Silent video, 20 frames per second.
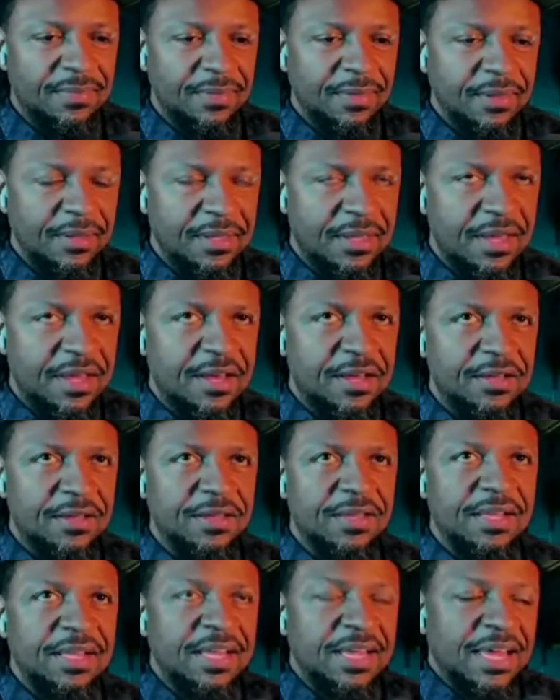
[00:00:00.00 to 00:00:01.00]
Yeah,
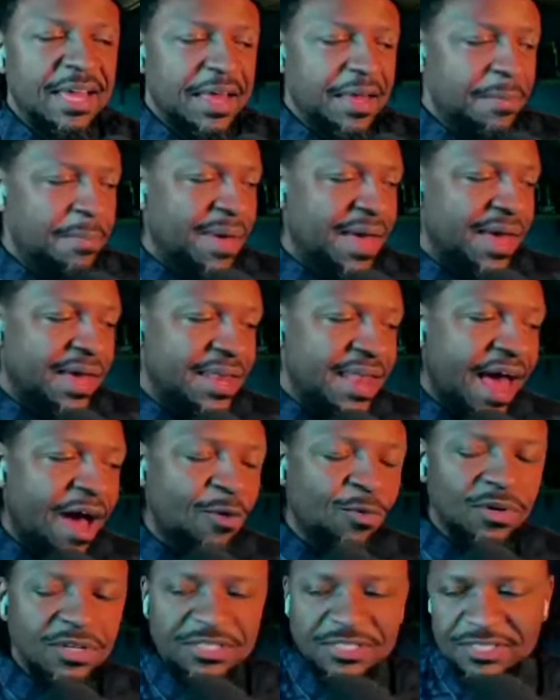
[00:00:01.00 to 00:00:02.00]
man,
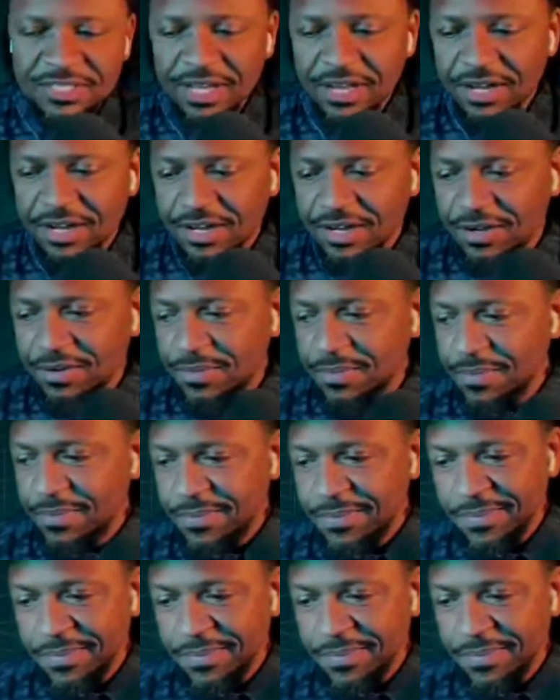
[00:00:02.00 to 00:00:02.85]
that was that